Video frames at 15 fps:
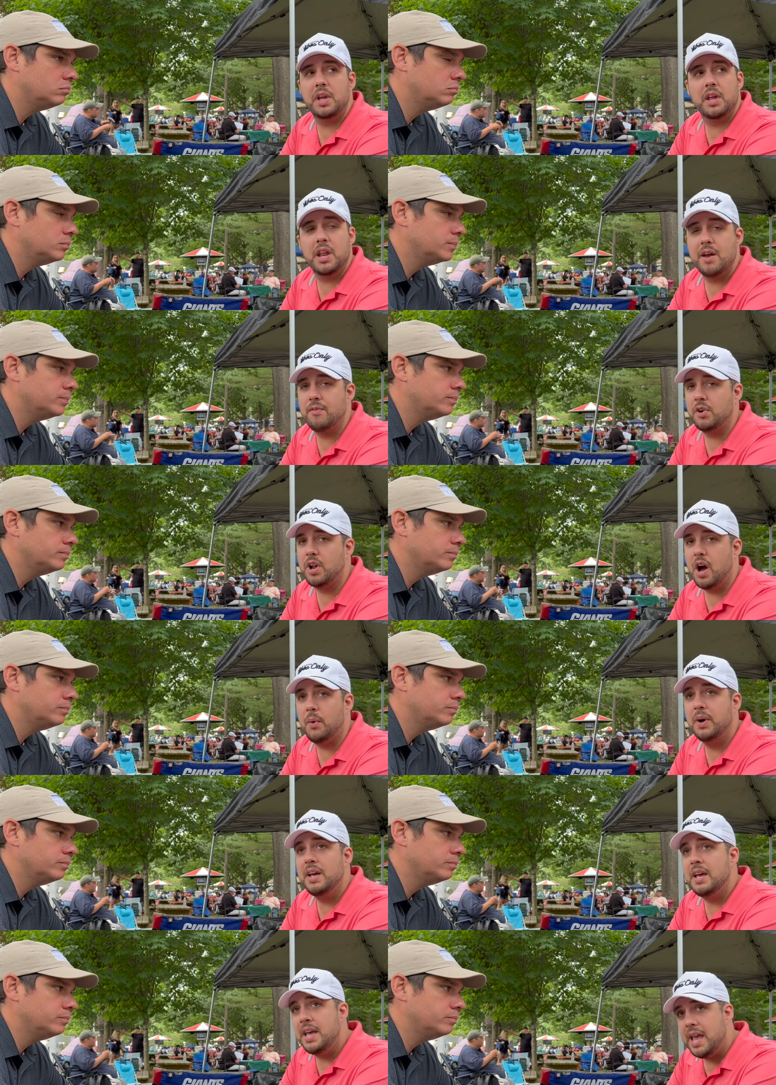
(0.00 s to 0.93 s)
Speaker 1: You never know.
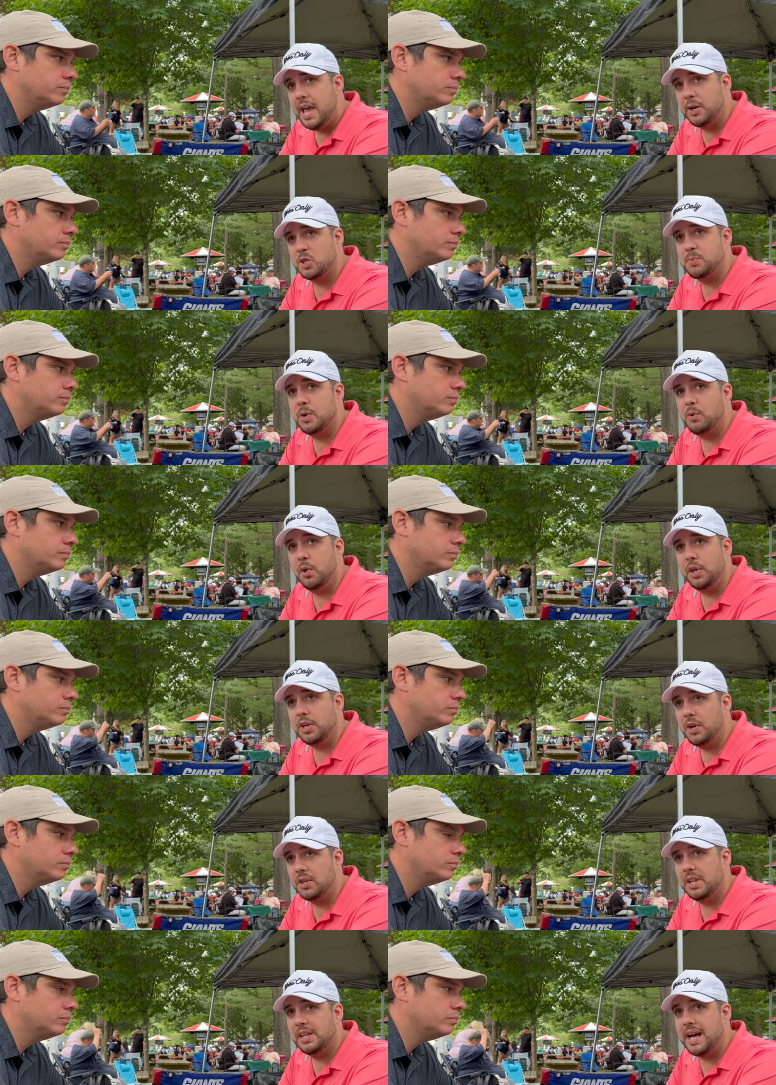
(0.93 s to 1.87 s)
Handle's been really
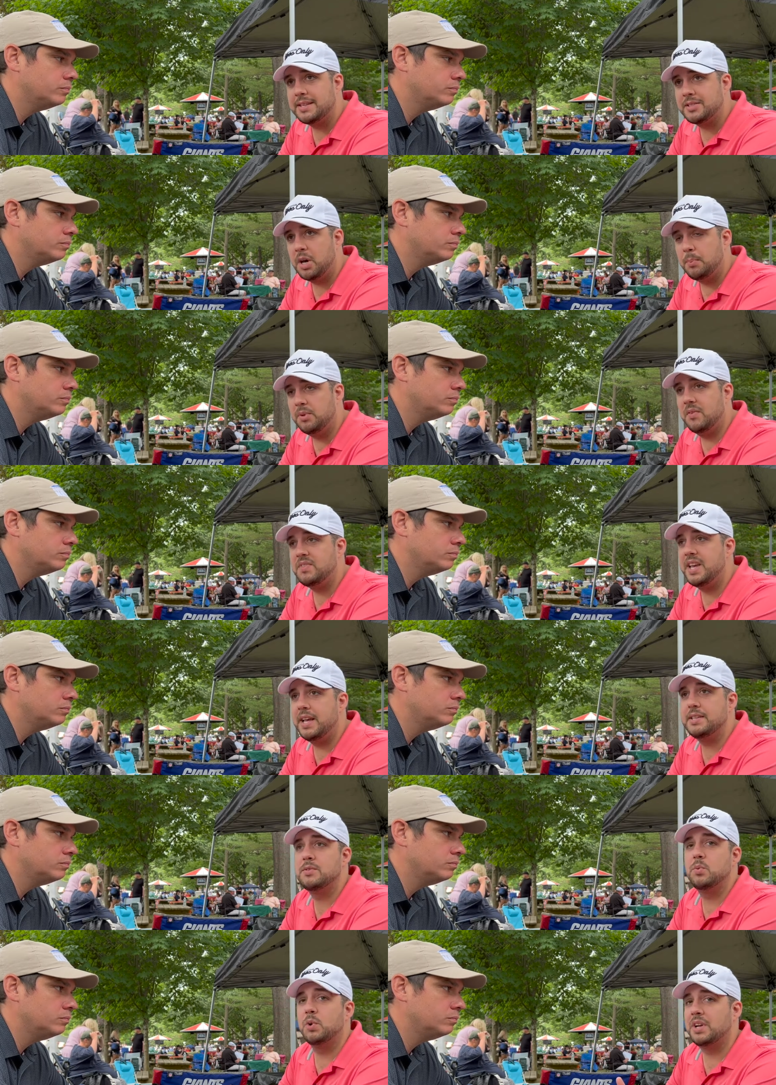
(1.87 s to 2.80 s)
good the last couple of
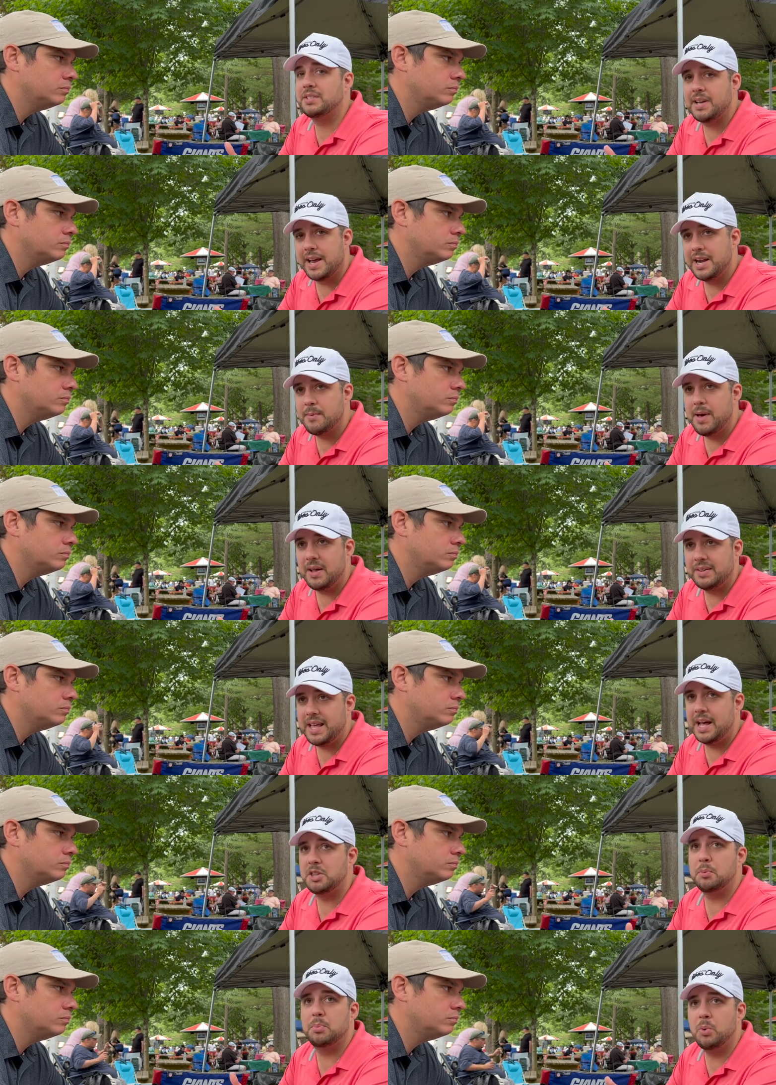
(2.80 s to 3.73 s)
days. We're excited about
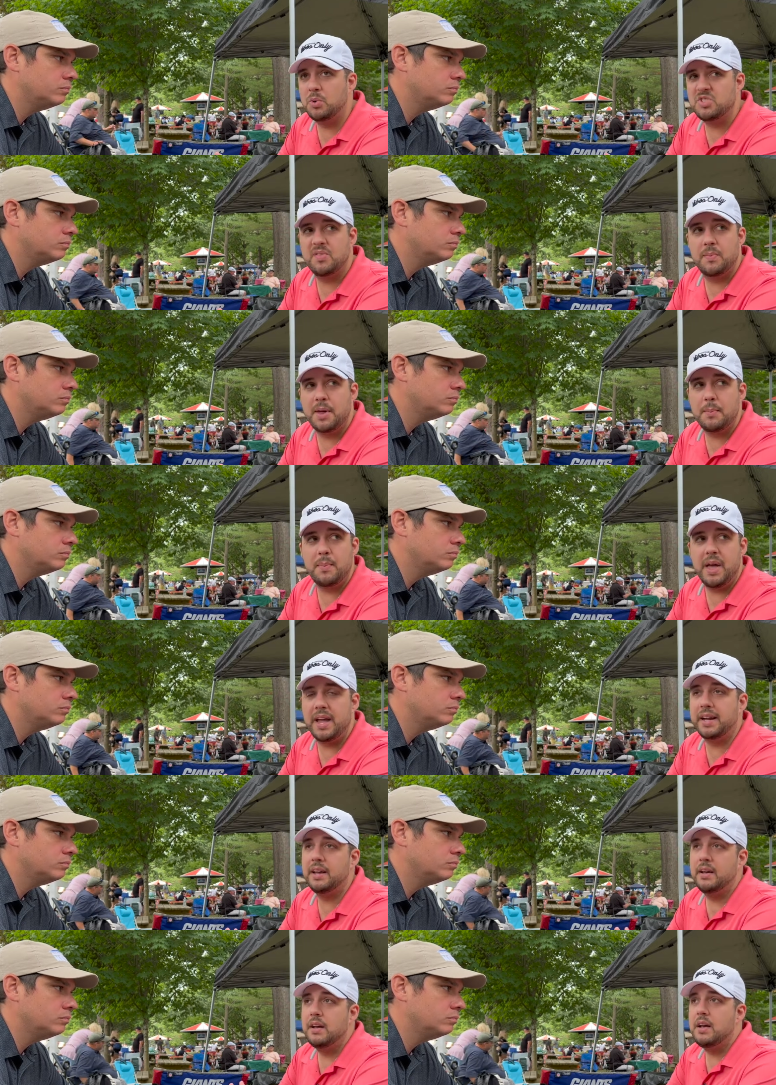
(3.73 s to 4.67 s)
that. The pools have been big.
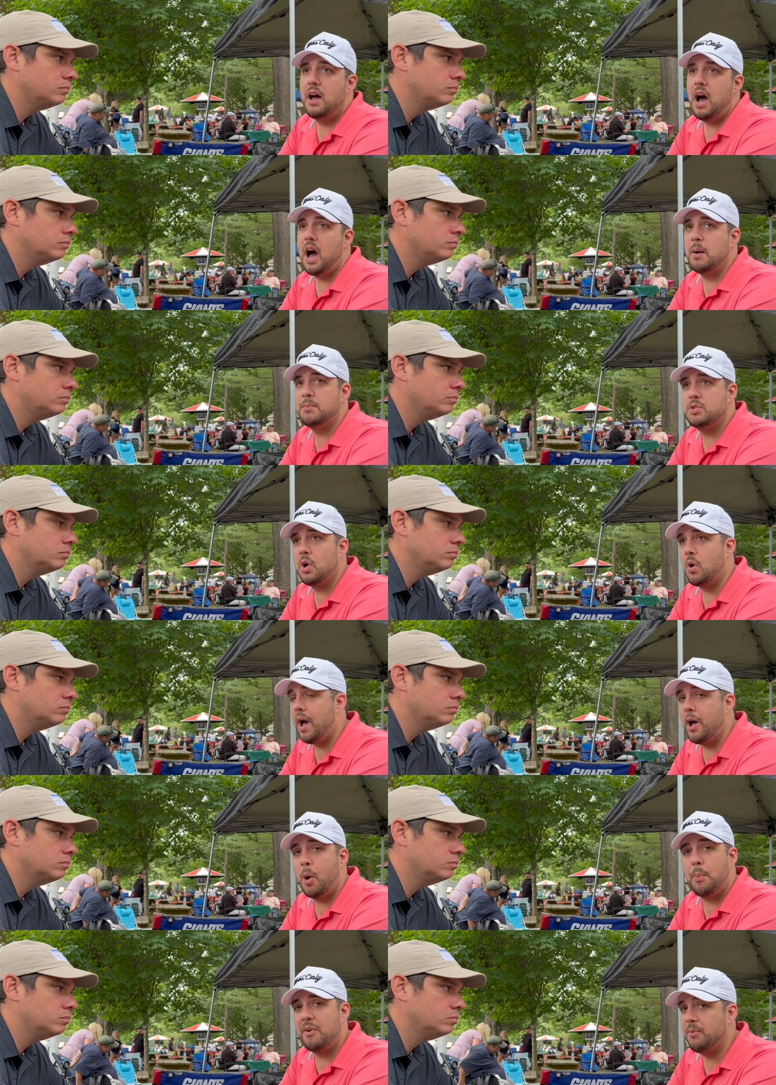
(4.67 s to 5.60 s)
Um, so I
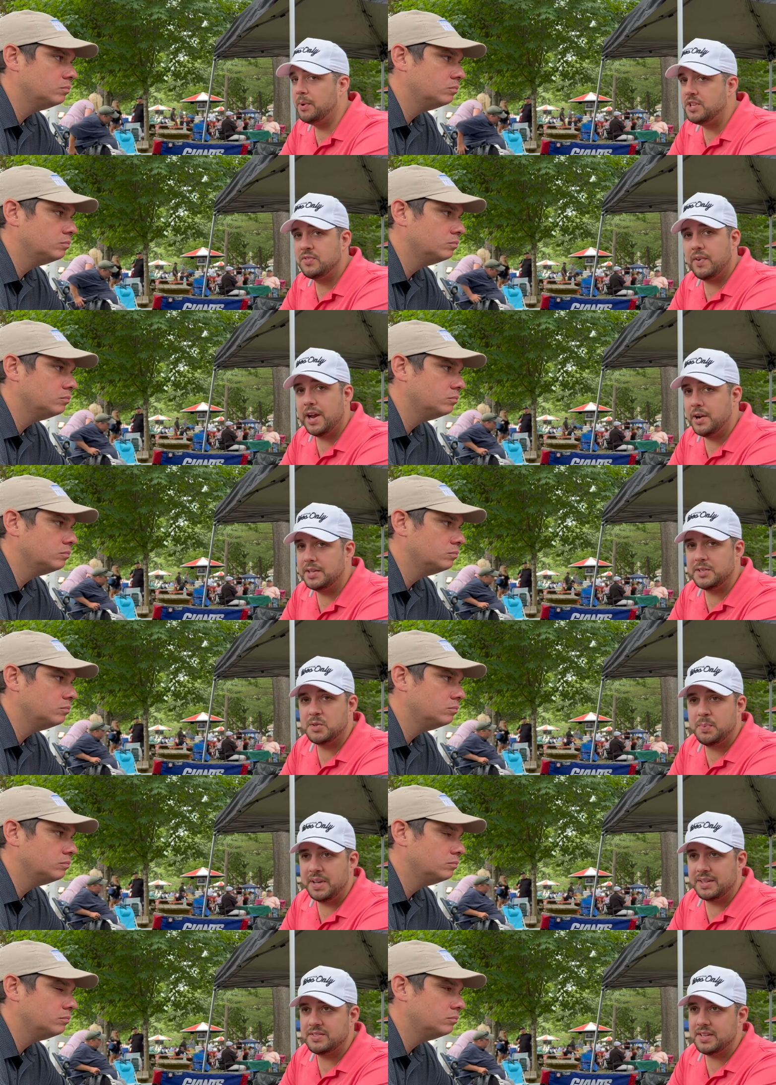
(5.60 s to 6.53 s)
hope everybody's firing at this
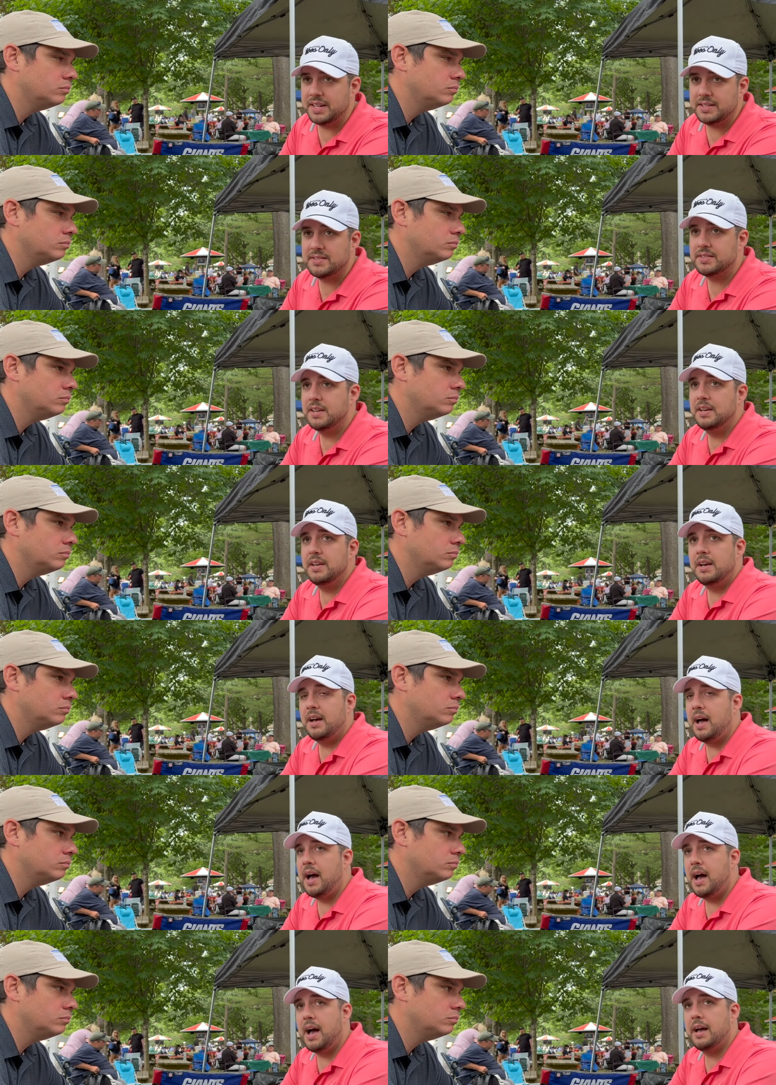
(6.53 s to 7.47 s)
pick six.
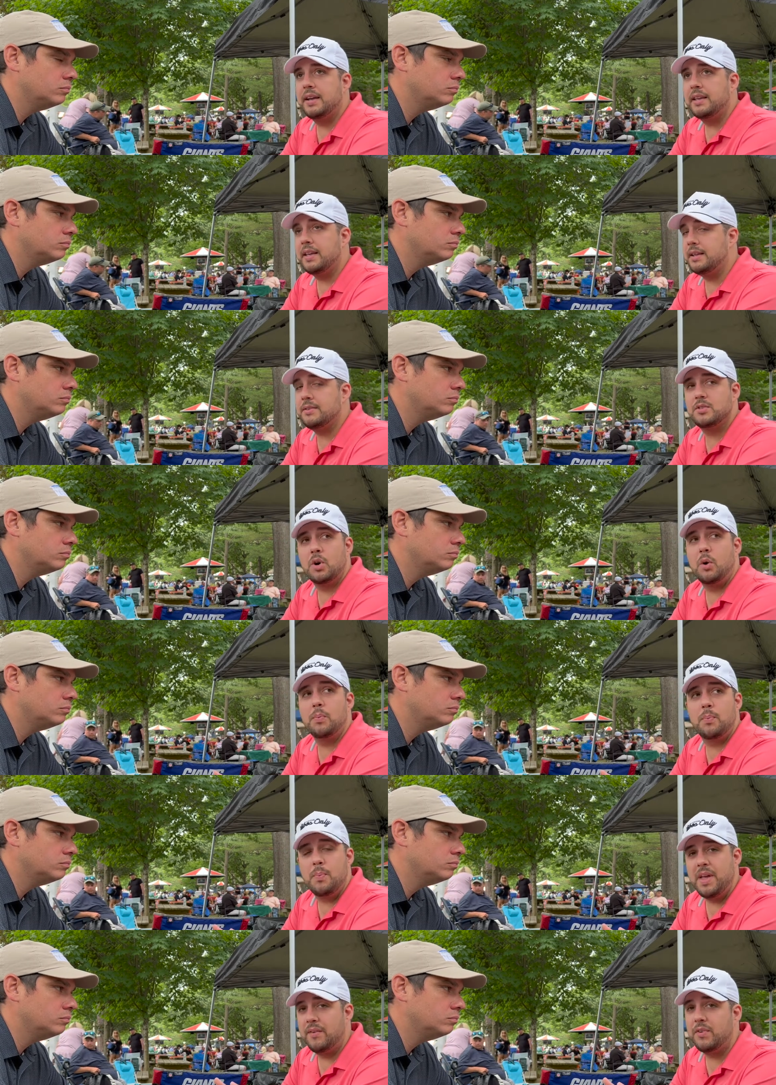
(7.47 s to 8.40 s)
Uh, so
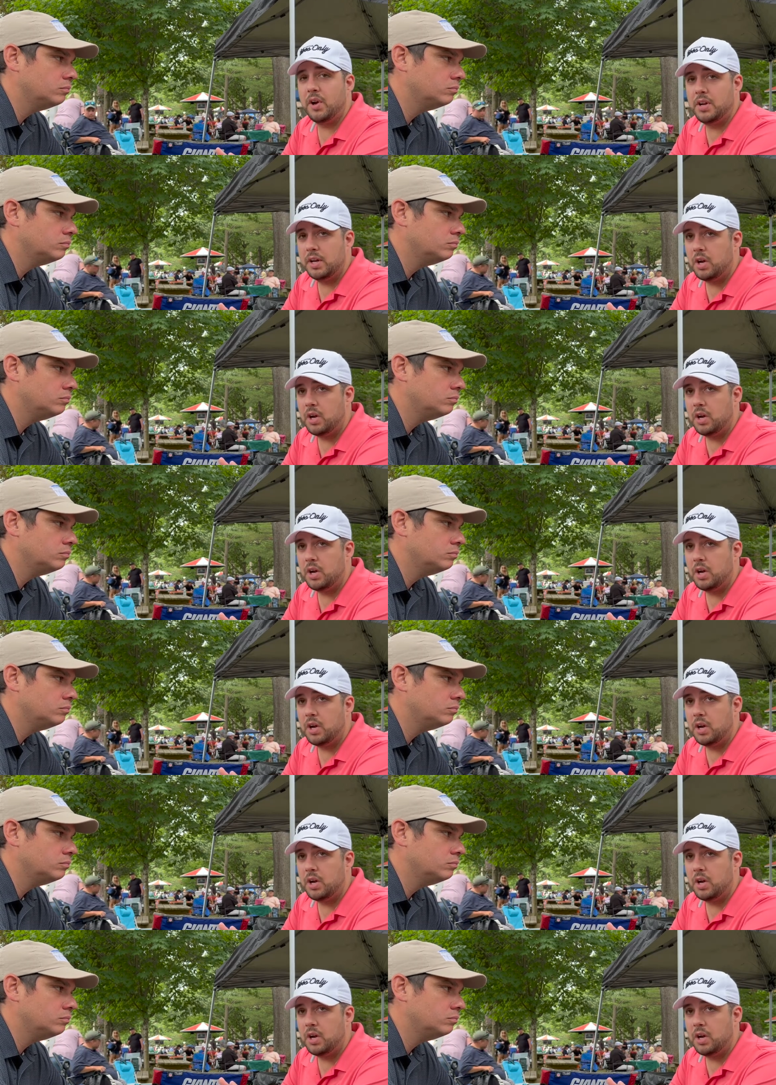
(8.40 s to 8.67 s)
if you're going to